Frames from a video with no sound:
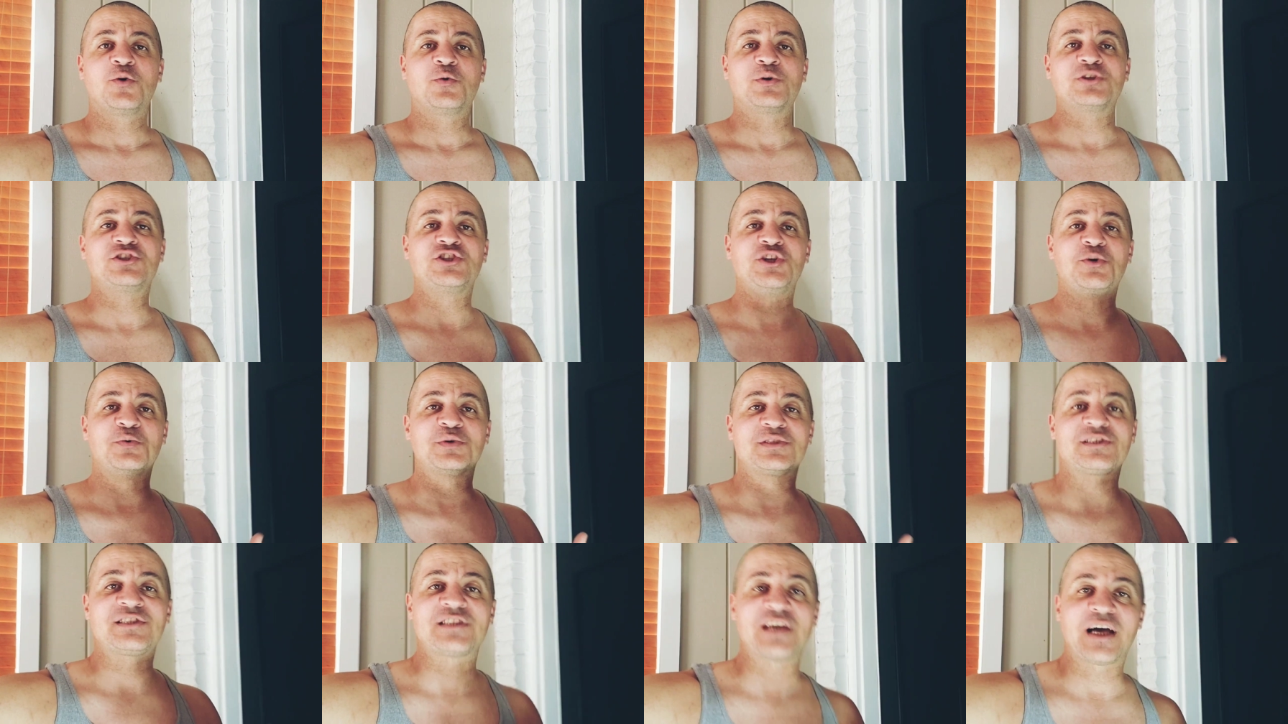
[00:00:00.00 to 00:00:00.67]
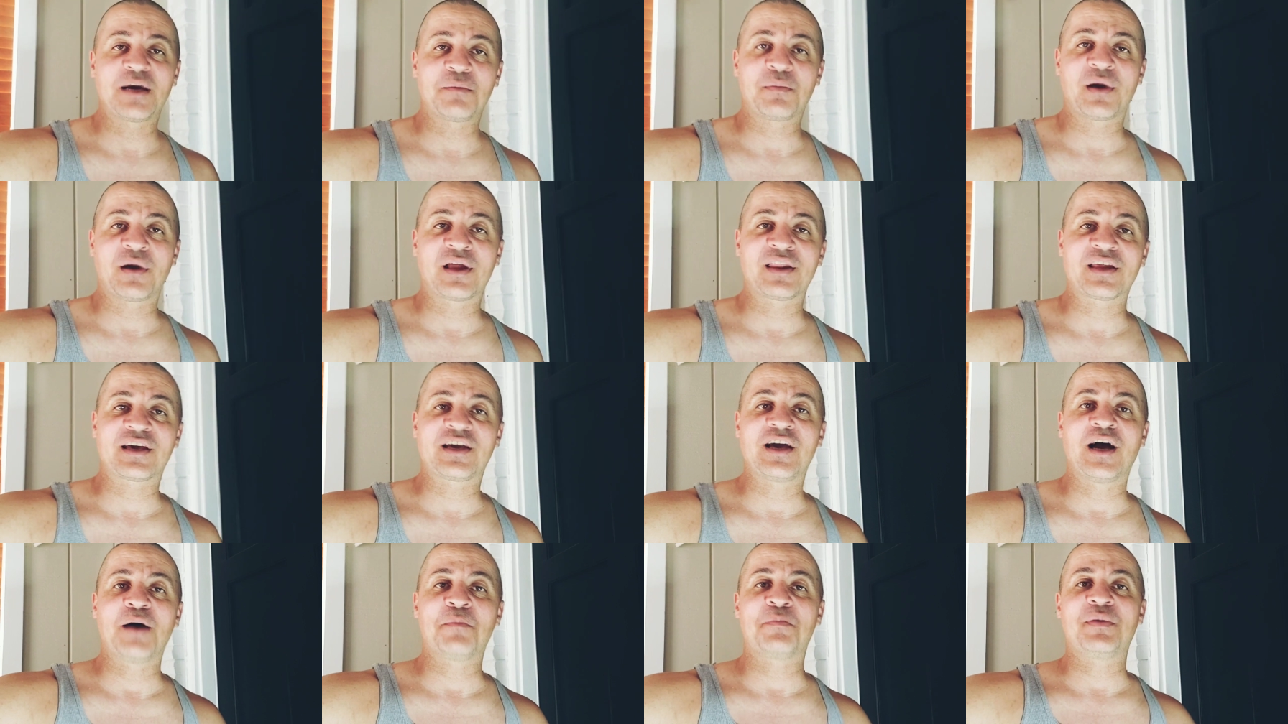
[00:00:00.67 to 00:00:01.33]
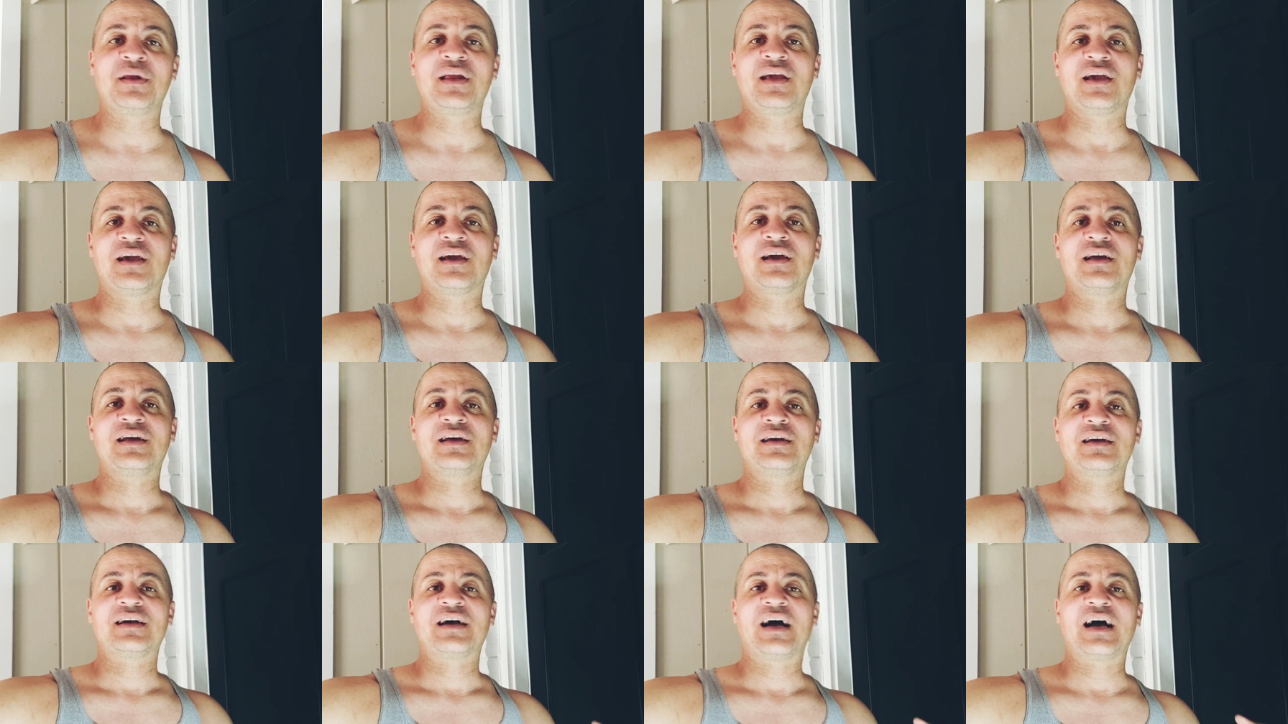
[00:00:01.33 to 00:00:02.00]
when she was signed by the company.
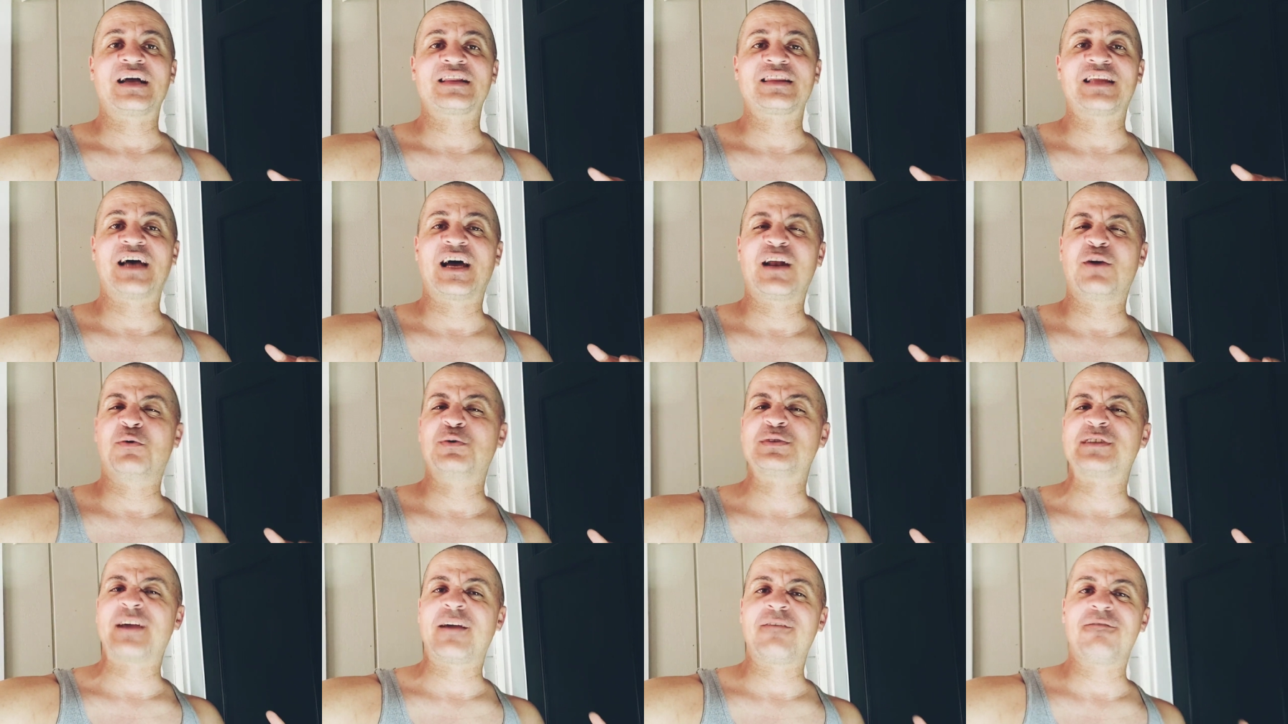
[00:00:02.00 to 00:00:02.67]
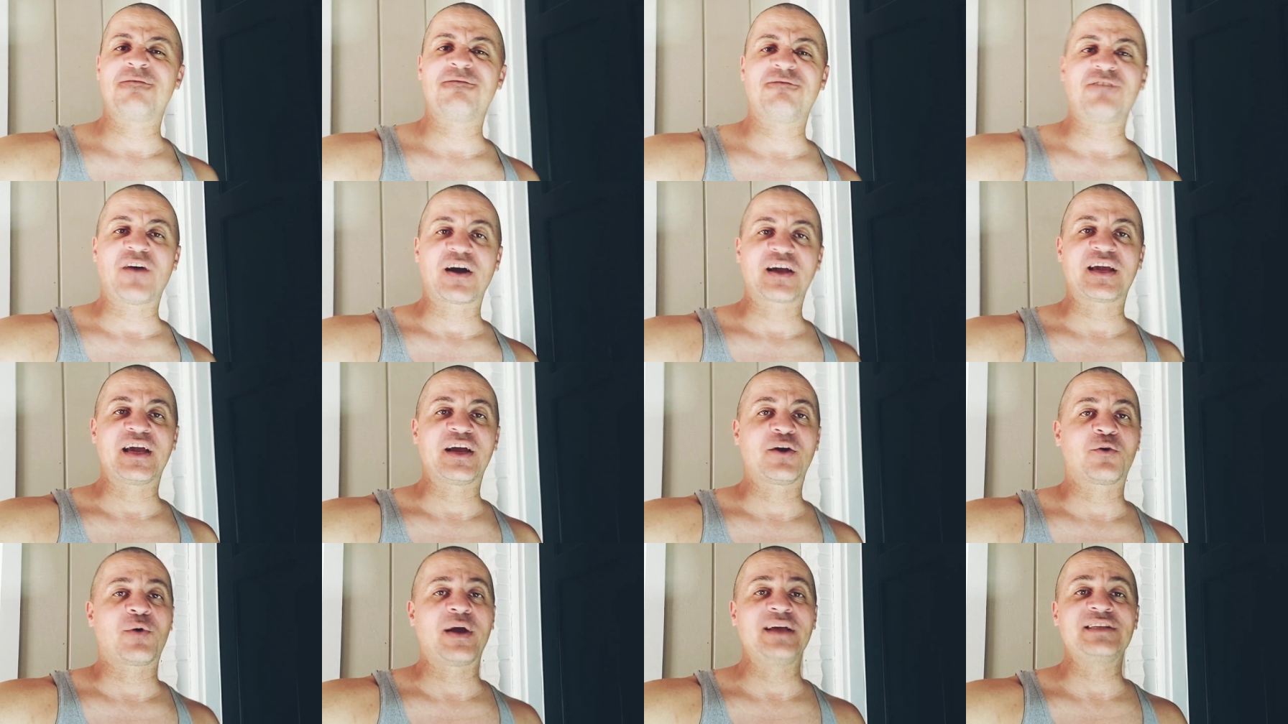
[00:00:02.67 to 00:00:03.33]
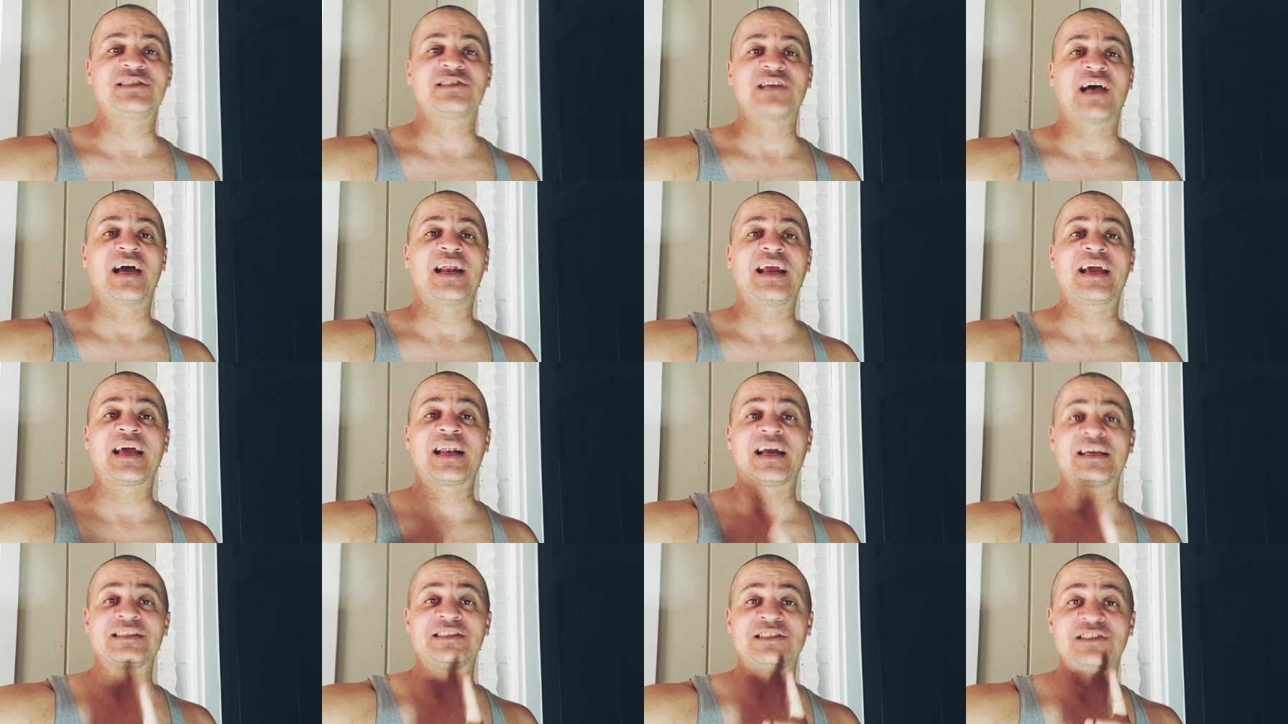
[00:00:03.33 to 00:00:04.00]
I thought it was a fucking great signing,
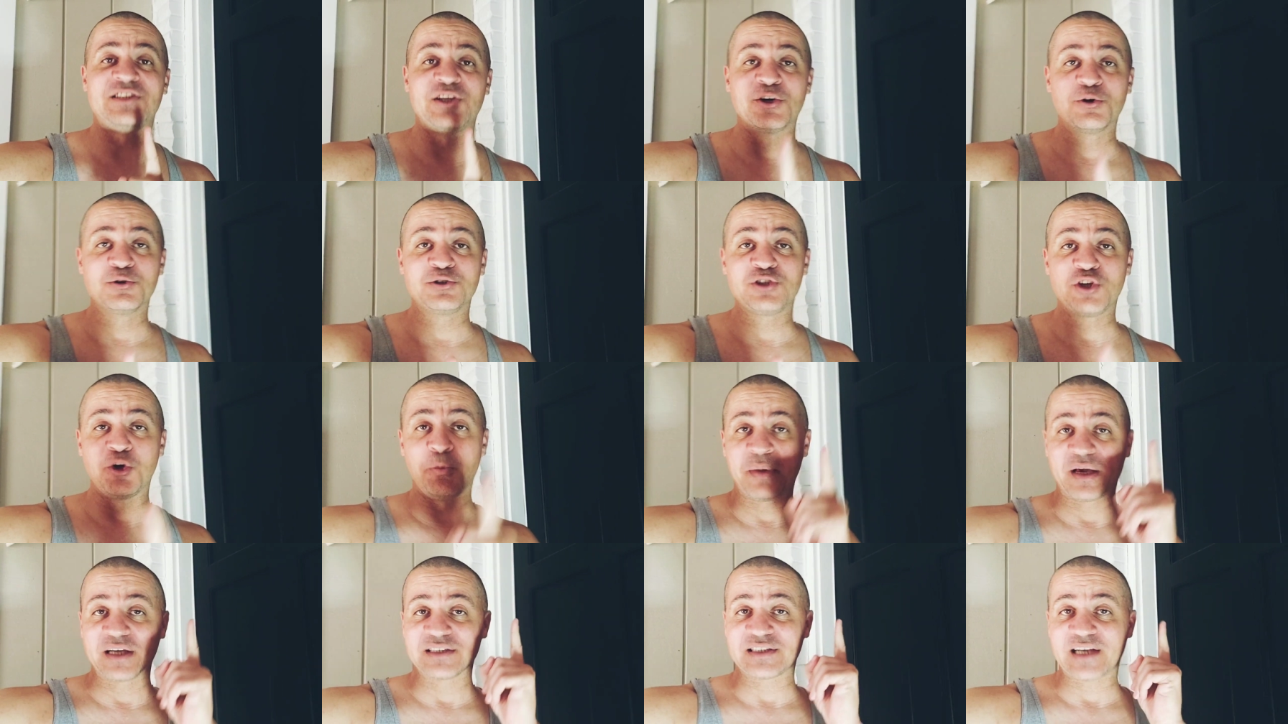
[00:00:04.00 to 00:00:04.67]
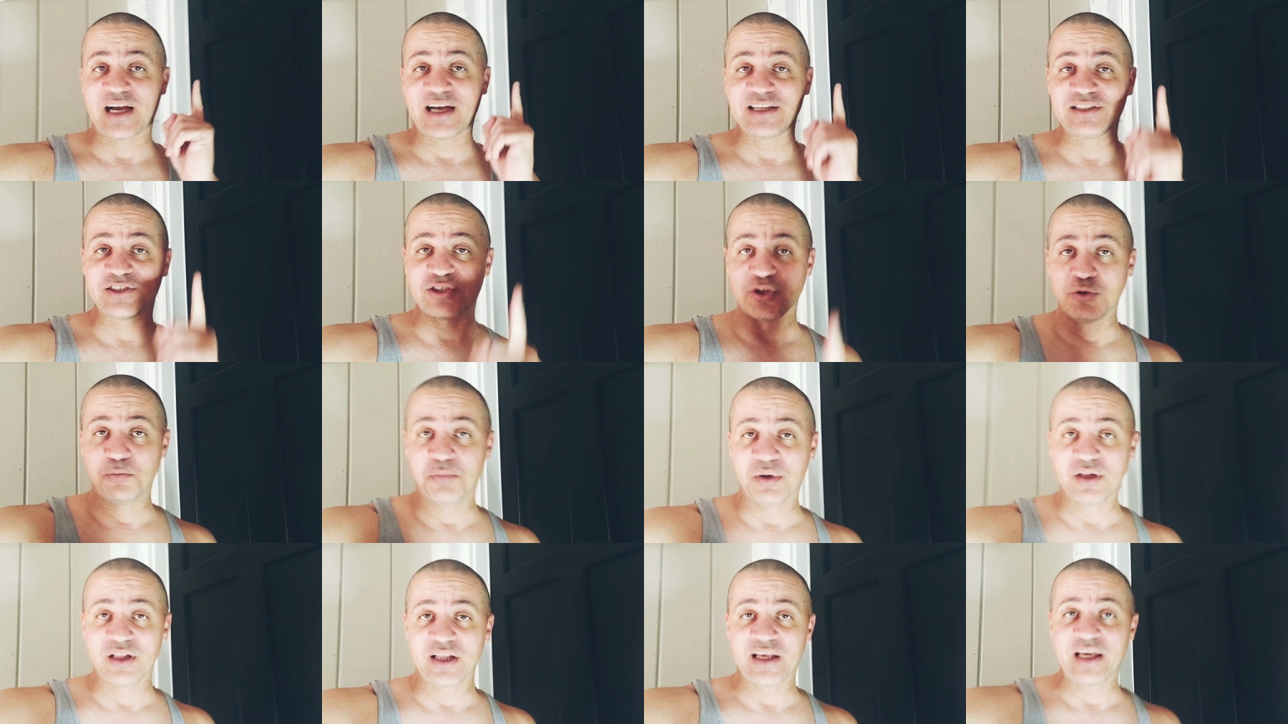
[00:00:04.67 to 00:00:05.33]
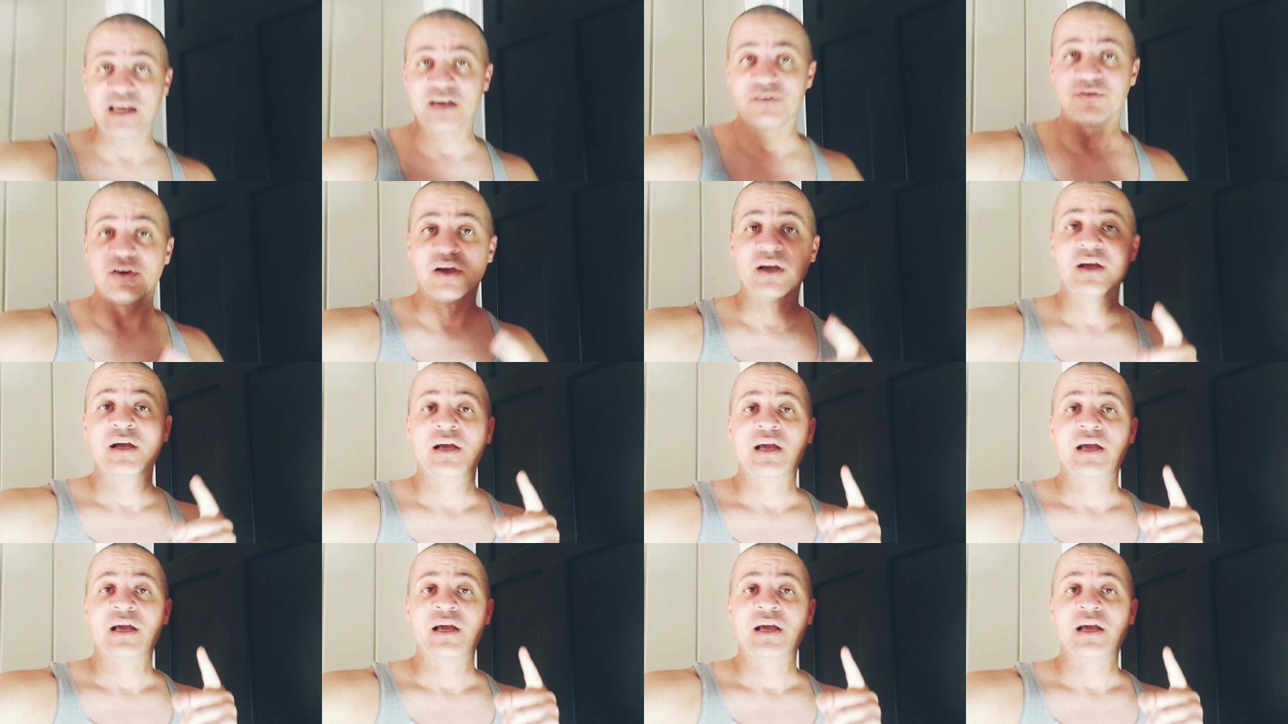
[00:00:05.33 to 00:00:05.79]
and I still do, because I do believe